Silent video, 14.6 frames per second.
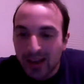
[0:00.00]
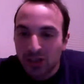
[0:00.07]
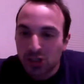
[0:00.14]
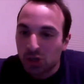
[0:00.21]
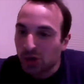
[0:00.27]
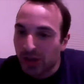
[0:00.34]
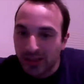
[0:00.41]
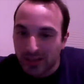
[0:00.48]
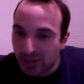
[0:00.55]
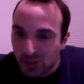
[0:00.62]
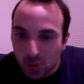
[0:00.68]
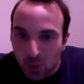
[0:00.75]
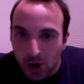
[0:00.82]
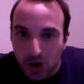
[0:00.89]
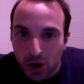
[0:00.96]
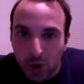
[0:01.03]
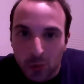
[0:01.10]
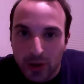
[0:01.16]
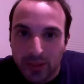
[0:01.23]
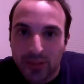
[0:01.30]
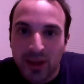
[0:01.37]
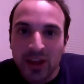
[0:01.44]
sure, he had the 2-on-0
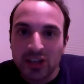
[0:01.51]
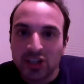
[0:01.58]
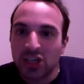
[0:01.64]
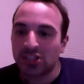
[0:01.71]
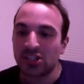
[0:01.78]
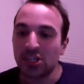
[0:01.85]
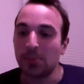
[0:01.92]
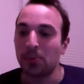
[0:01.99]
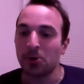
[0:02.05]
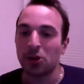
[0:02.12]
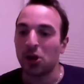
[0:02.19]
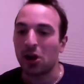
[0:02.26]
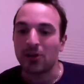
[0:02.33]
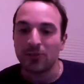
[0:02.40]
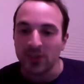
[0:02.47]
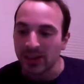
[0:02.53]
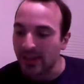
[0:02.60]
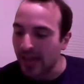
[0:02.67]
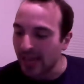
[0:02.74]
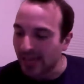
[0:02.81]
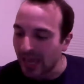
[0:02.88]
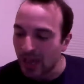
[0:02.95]
with Jesse Puljujarvi in
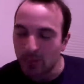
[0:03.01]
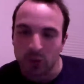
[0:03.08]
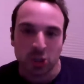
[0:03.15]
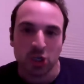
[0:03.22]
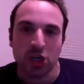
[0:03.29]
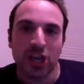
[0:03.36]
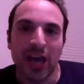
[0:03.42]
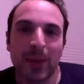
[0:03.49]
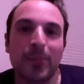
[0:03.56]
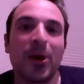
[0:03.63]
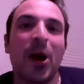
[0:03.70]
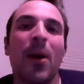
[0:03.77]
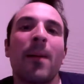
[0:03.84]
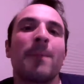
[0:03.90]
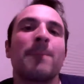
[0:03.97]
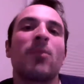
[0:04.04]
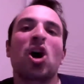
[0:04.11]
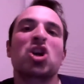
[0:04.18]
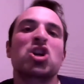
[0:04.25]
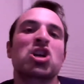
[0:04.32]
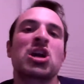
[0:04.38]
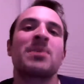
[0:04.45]
that game, and sure, he had
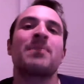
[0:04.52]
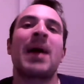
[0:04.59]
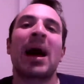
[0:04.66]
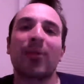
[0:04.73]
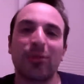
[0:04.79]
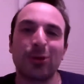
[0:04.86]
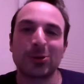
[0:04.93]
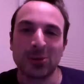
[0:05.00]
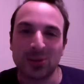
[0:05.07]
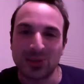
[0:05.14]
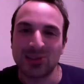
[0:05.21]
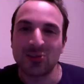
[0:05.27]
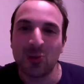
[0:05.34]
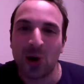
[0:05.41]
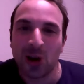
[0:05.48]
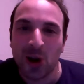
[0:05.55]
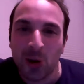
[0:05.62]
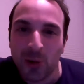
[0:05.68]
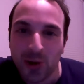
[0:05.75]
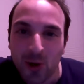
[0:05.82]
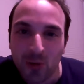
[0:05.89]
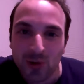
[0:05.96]
Marner and Matthews with the
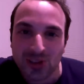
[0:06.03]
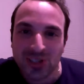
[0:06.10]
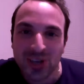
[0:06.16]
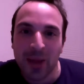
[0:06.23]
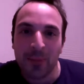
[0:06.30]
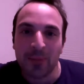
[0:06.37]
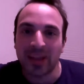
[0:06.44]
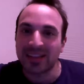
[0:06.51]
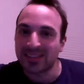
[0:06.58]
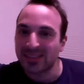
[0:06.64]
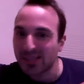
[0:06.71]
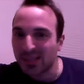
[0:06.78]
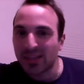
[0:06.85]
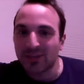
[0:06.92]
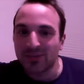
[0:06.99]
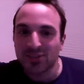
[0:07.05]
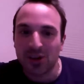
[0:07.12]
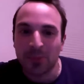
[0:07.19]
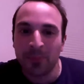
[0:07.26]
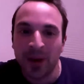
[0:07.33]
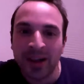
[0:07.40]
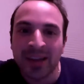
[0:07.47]
2-on-0 in overtime against the Leafs
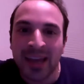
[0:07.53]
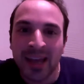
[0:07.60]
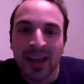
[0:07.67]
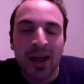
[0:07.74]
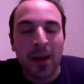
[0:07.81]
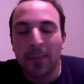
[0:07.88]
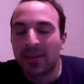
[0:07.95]
on Monday,